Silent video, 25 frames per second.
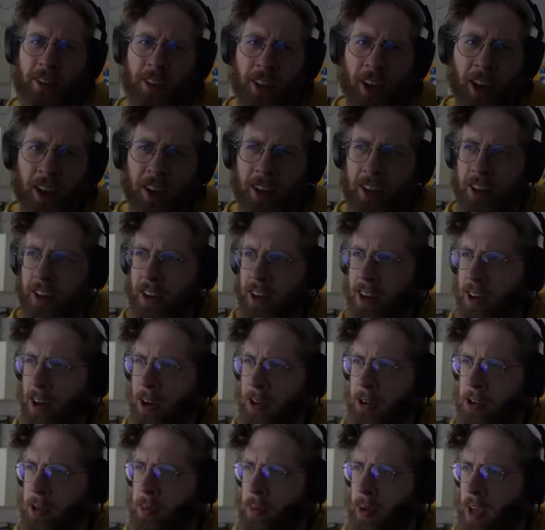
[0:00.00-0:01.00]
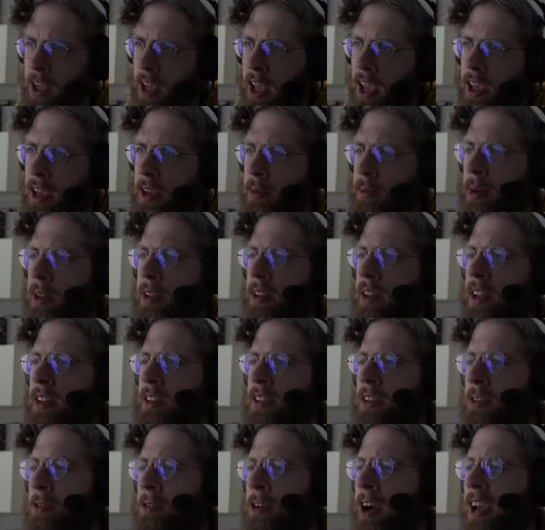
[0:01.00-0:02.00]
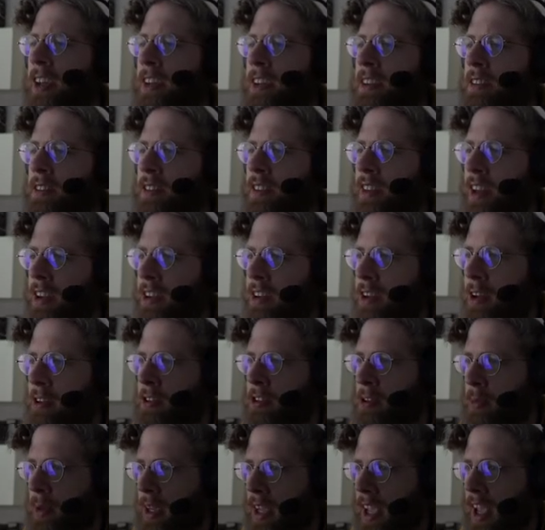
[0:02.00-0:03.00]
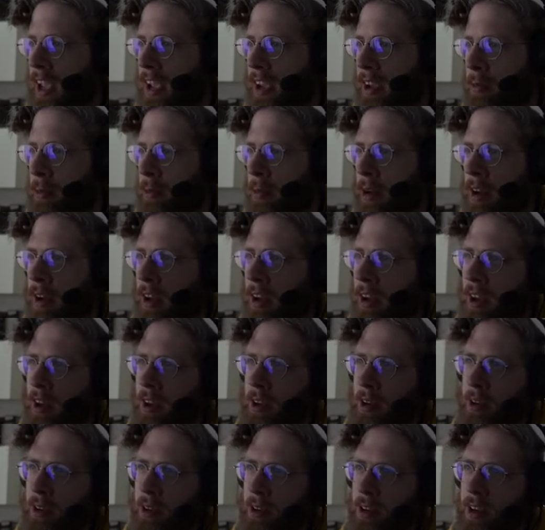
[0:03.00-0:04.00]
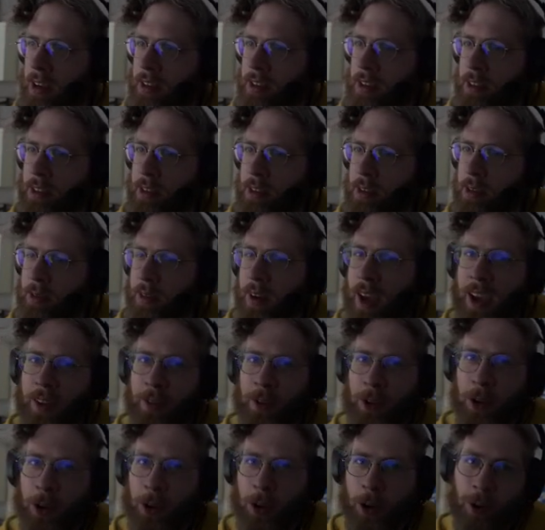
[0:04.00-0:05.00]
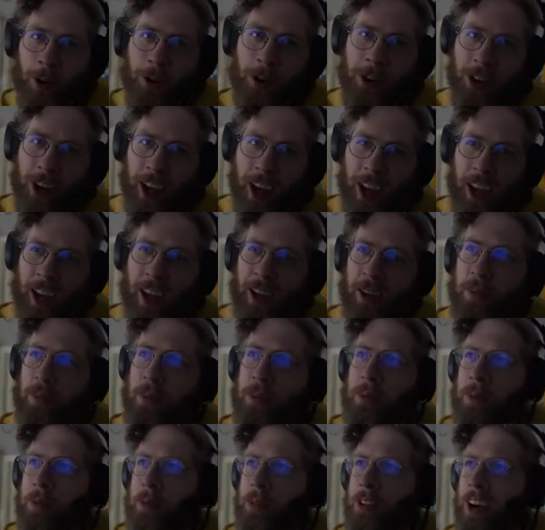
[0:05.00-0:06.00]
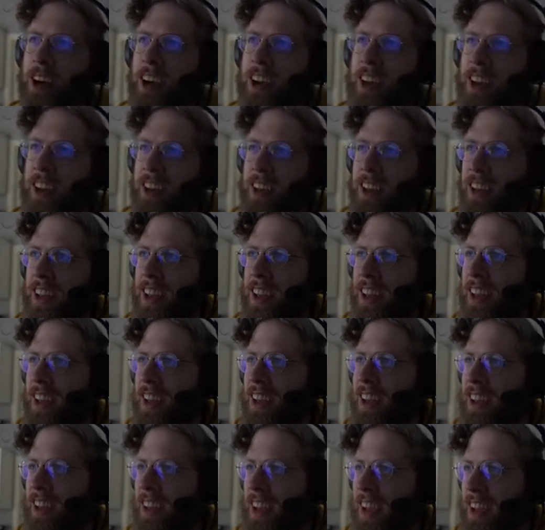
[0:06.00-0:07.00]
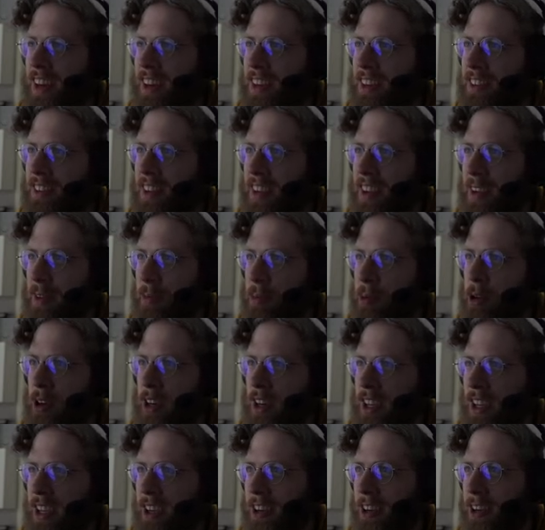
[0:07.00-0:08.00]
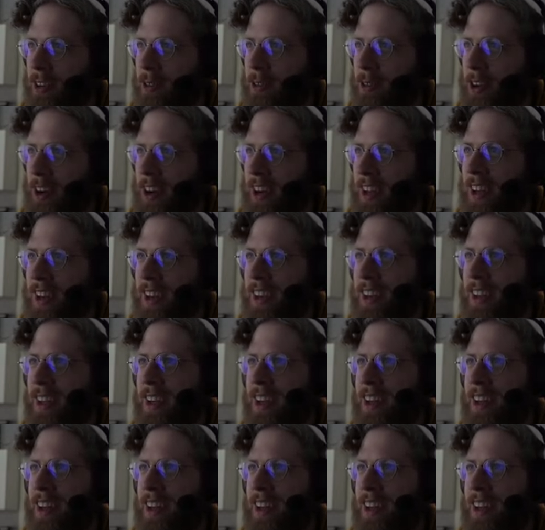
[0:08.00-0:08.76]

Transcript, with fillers: not an Ultima game. And, and they're right, it's not an Ultima game. It's a survival horror game, right? And it's like a pretty good one.